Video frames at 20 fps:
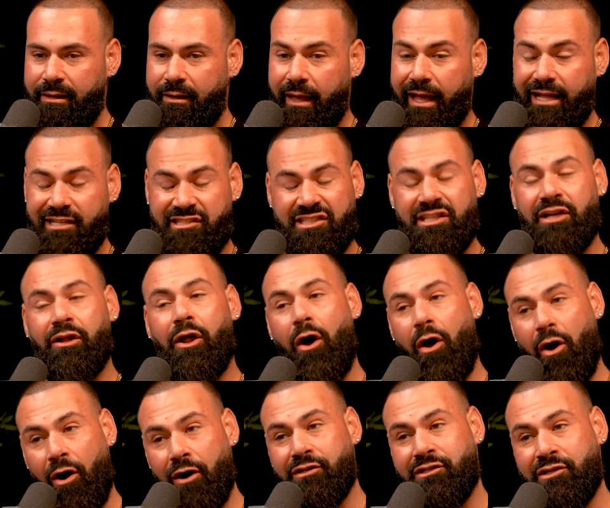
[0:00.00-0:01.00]
It's still
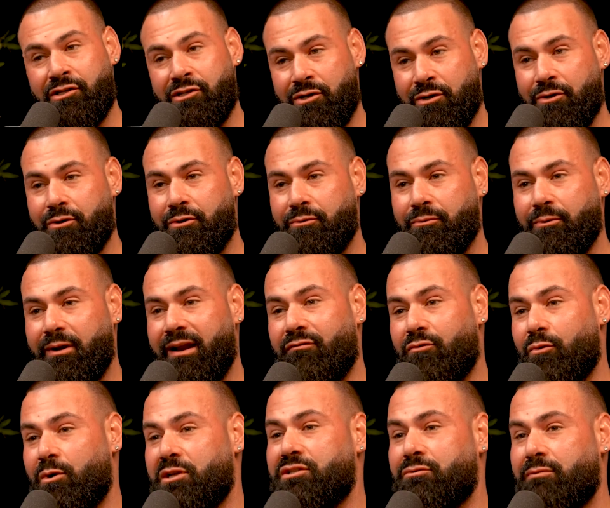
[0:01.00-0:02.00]
hard to do when
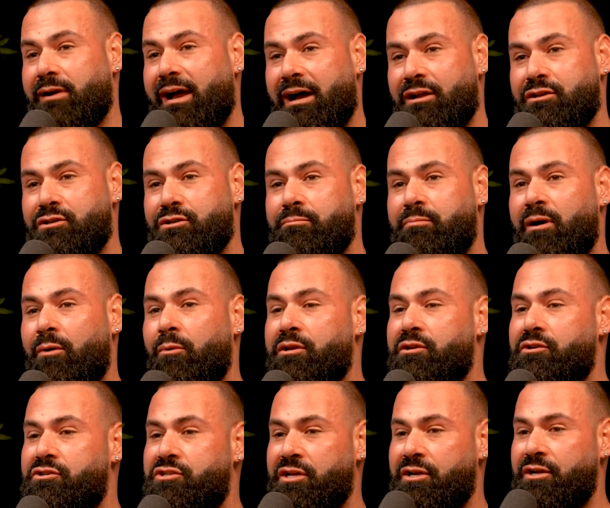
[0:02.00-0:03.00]
everyone's around you, but when
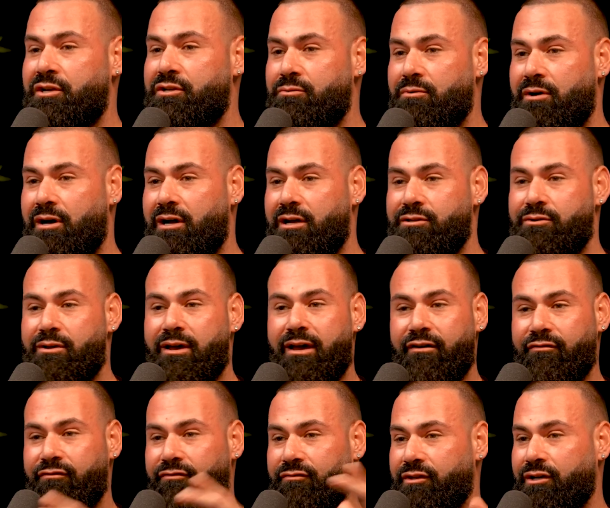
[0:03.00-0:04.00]
you're cheering you on, you
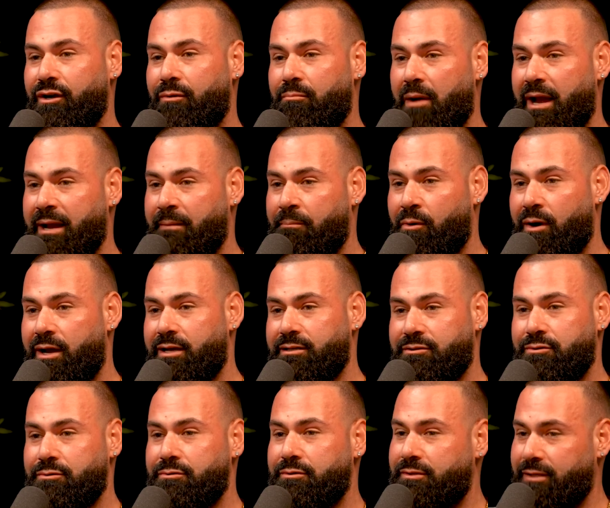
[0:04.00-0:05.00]
have, you know, Mike Press,
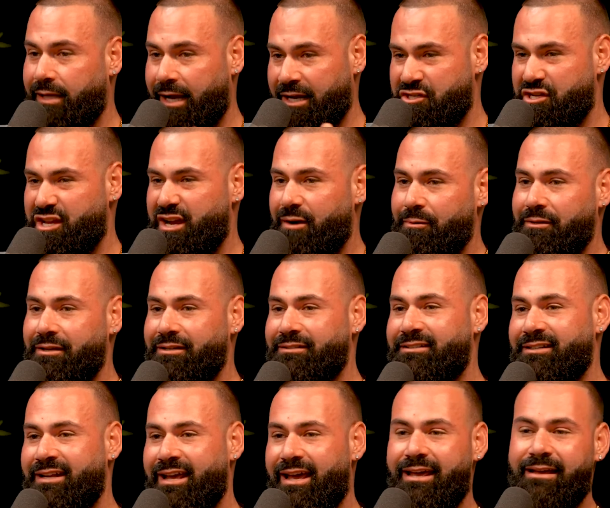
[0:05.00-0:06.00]
who's actually here with us
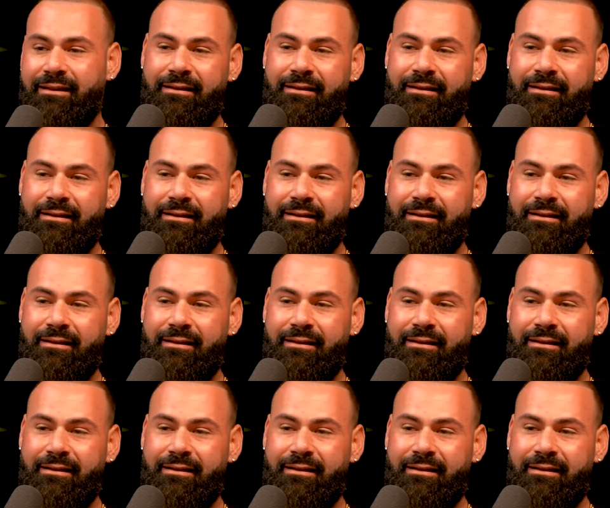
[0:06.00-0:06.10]
today.